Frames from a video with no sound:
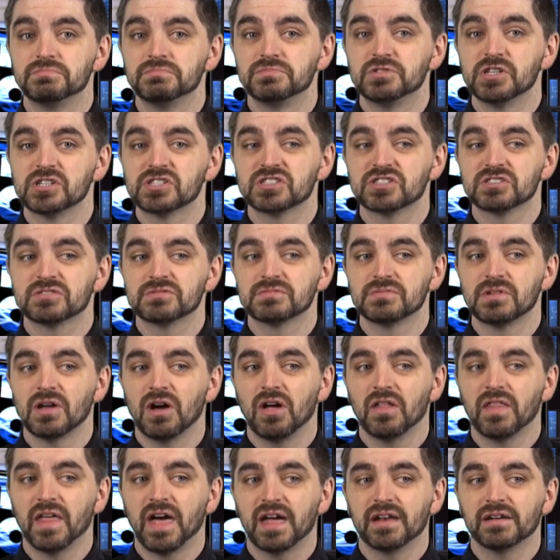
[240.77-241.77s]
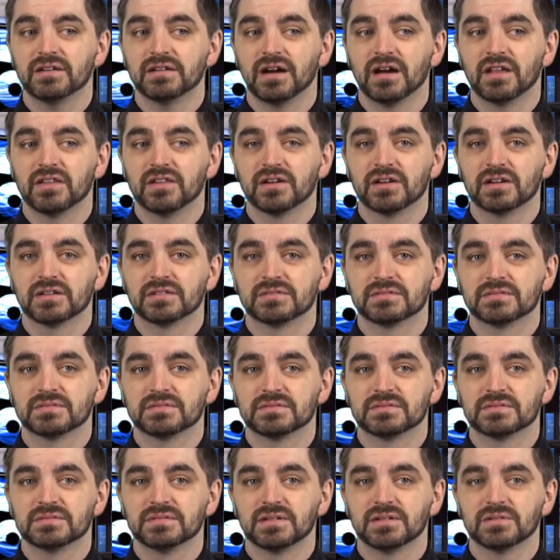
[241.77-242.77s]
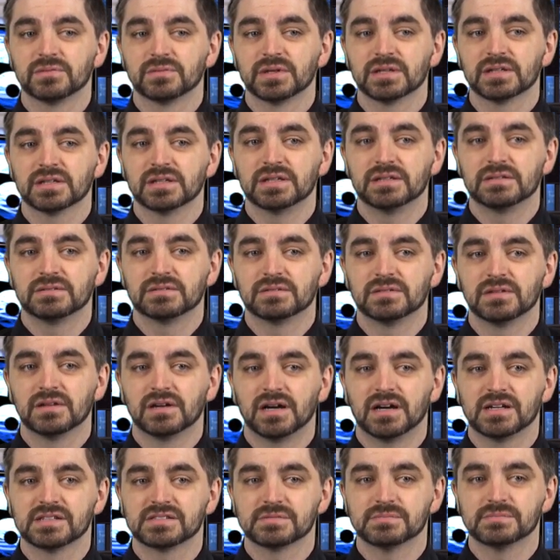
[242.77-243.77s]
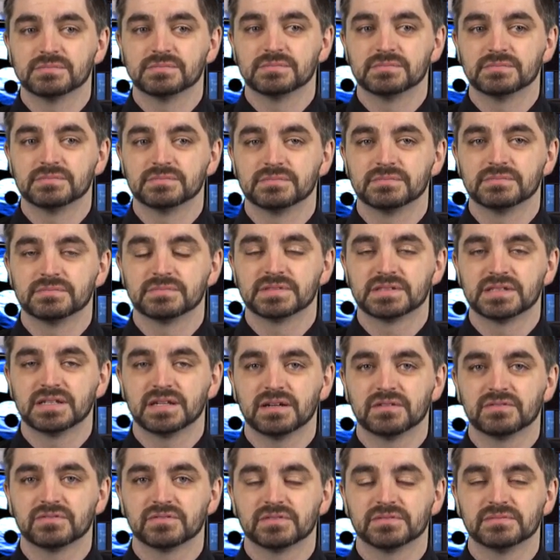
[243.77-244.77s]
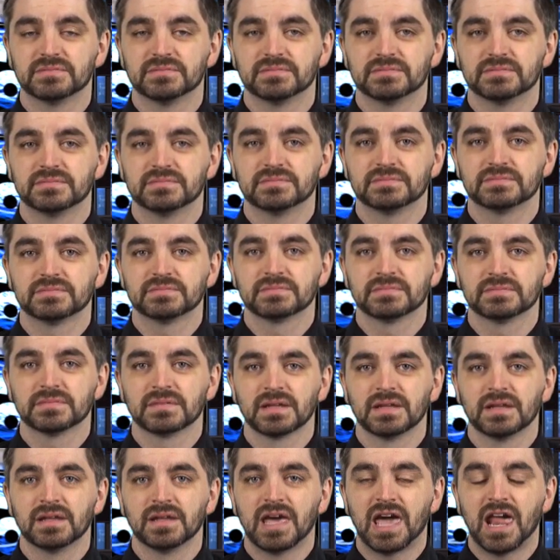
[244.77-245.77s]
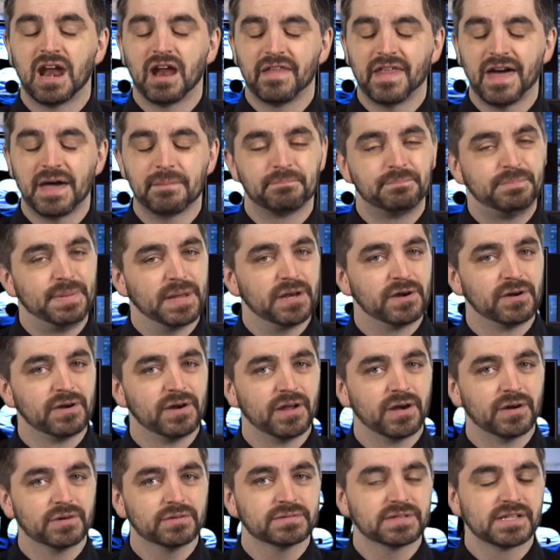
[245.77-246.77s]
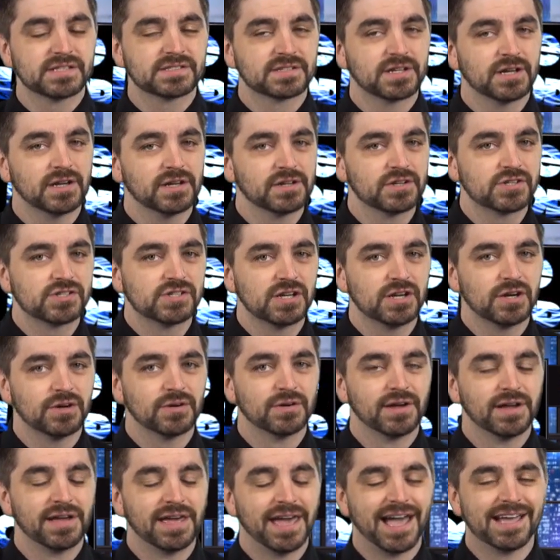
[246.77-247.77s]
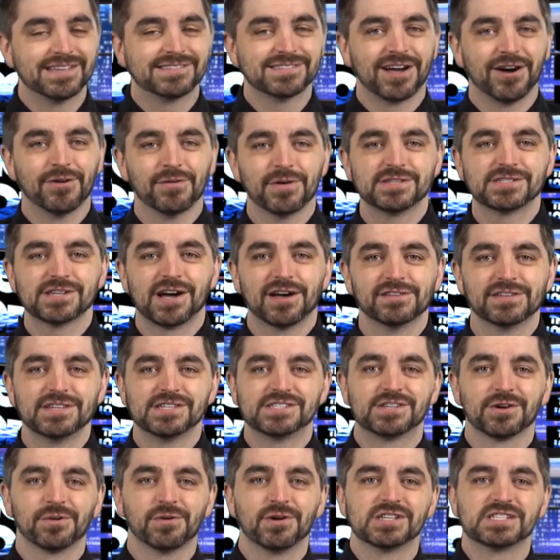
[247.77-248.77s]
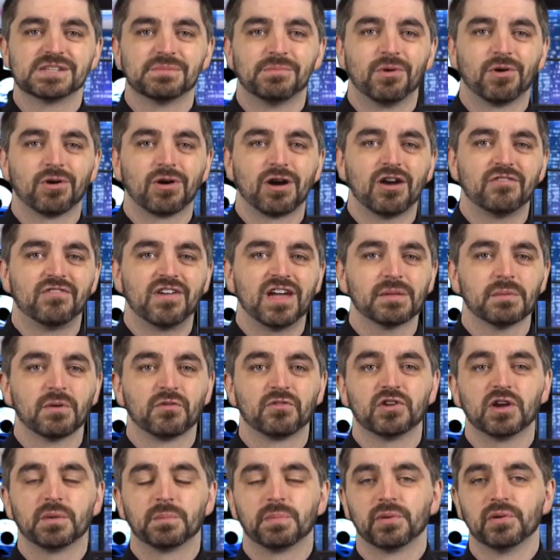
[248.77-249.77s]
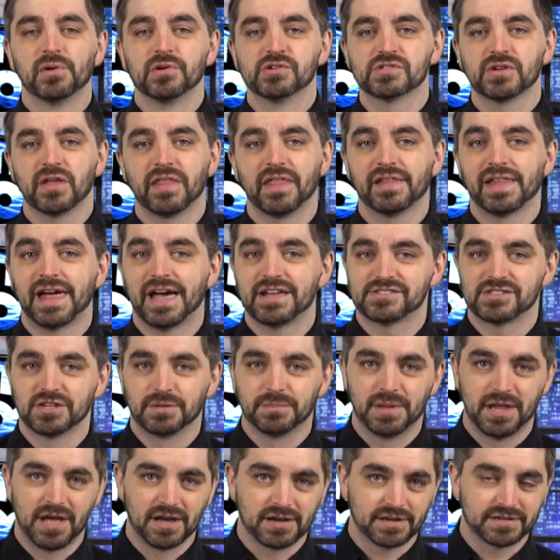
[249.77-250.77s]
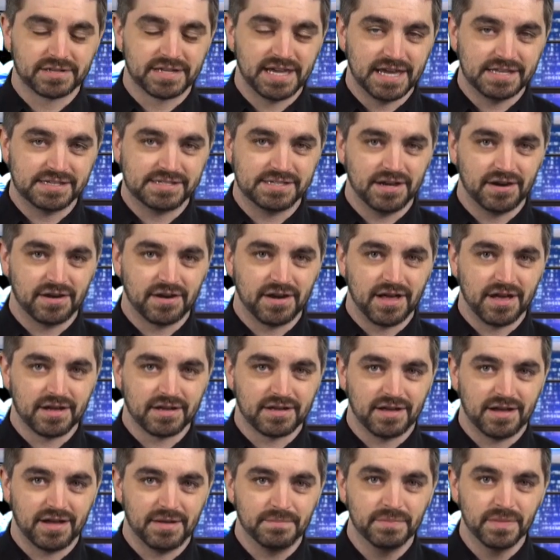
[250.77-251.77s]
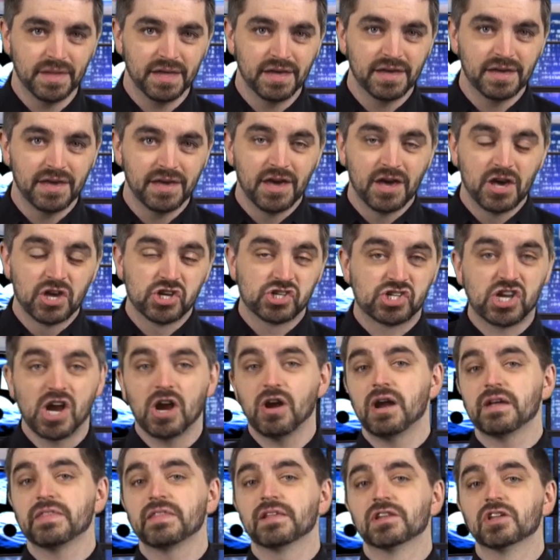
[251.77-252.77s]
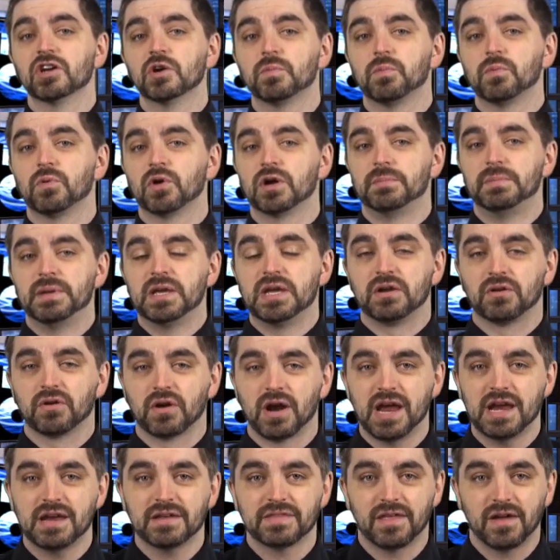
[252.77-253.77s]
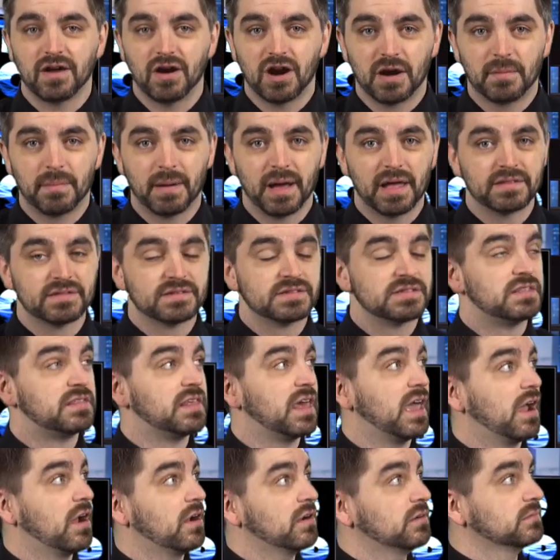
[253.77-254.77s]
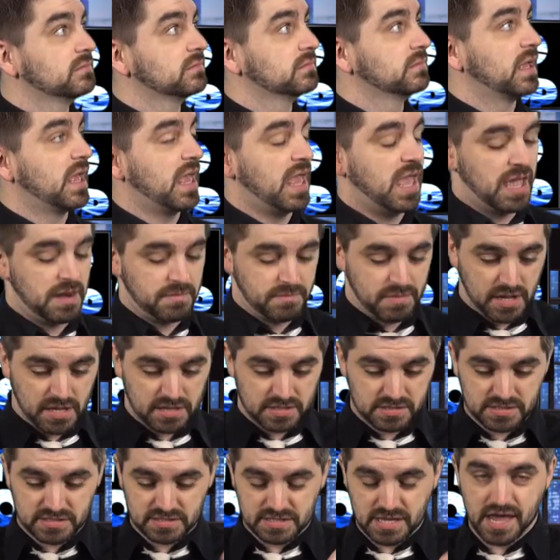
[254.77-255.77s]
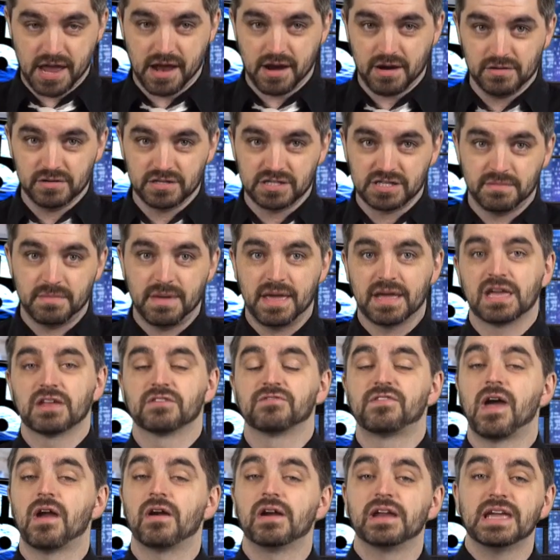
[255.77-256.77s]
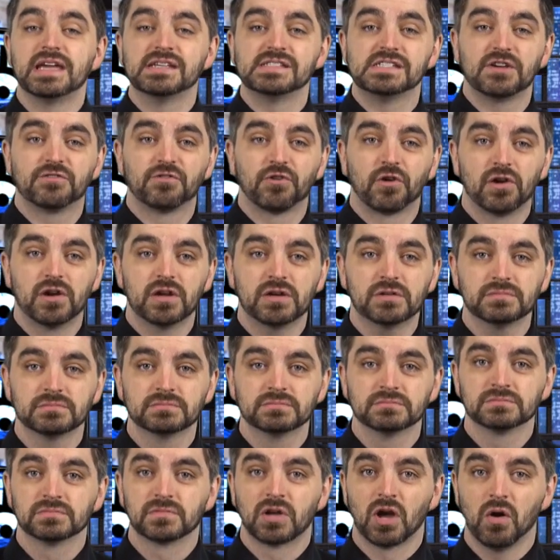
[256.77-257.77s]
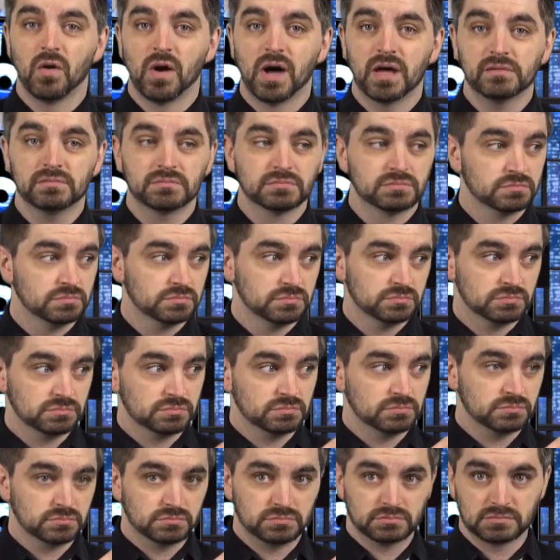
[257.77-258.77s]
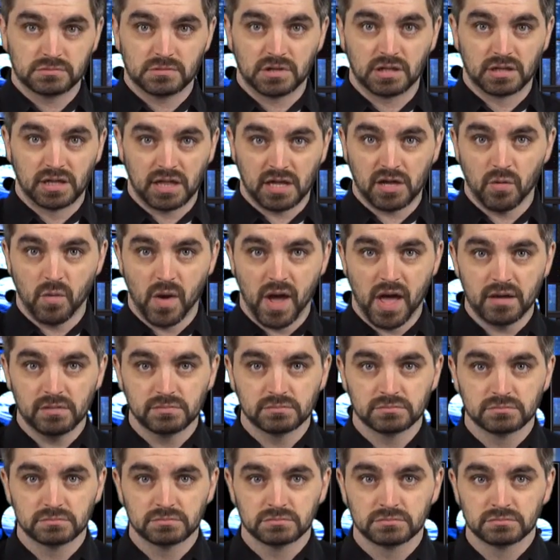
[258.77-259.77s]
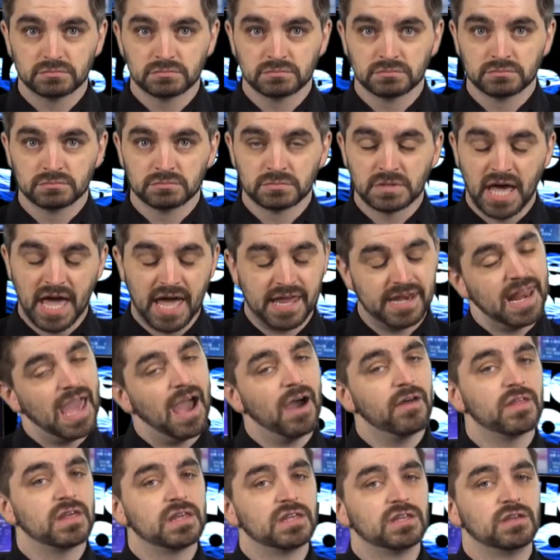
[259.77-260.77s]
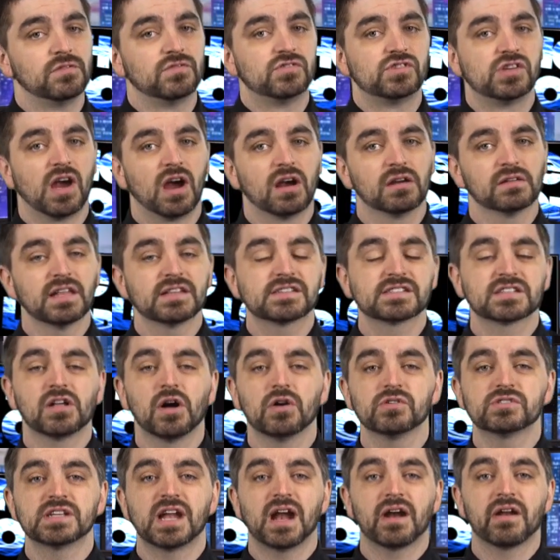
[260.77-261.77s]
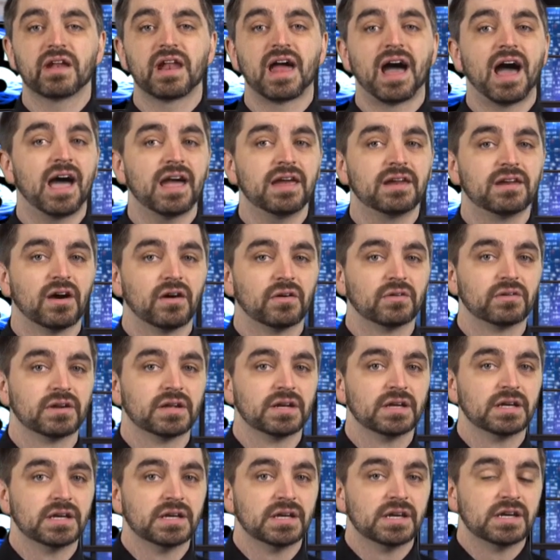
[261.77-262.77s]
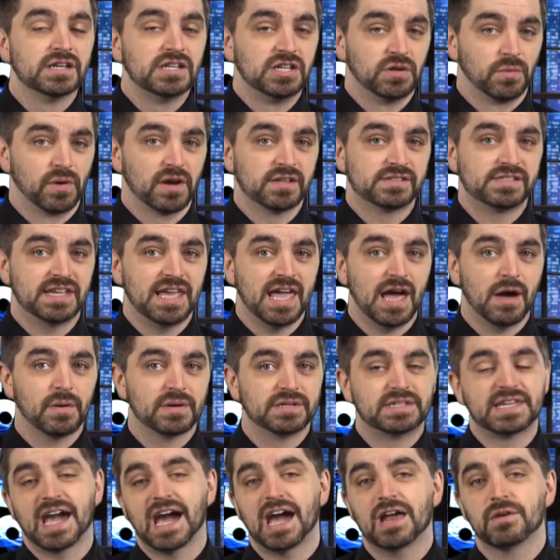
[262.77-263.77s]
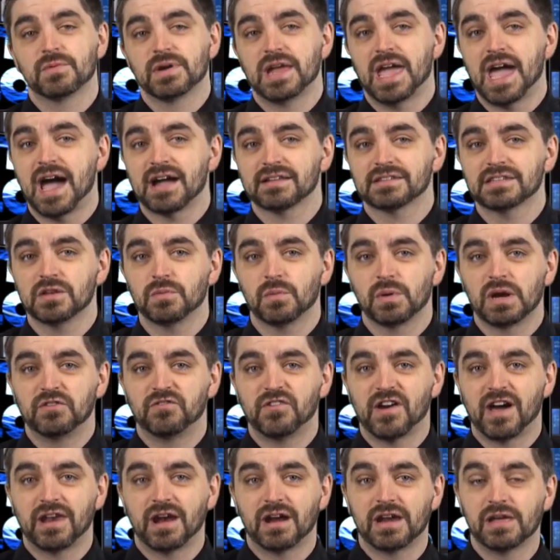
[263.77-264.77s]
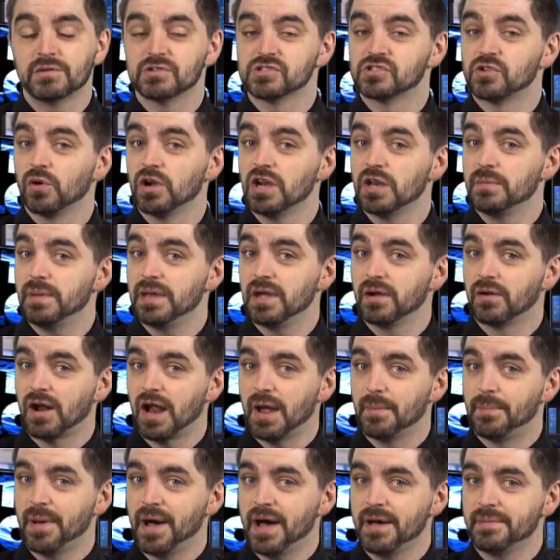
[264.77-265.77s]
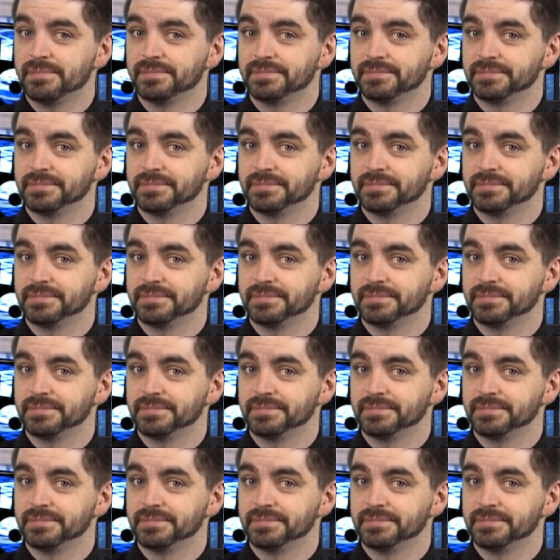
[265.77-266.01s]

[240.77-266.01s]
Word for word: Just all that other really awesome stuff. And on that bitter note, let's call it a show. As always, all these stories and more are available for your perusal on the Lasso blog on KTR.com. Sharing the loop would be great. There are buttons there and buttons there to make it very easy for you. Go on, click away. And now that you've shared, let's close it out on a high note. Do you want to see how a dad reacted when he found out he was going to be a grandpa?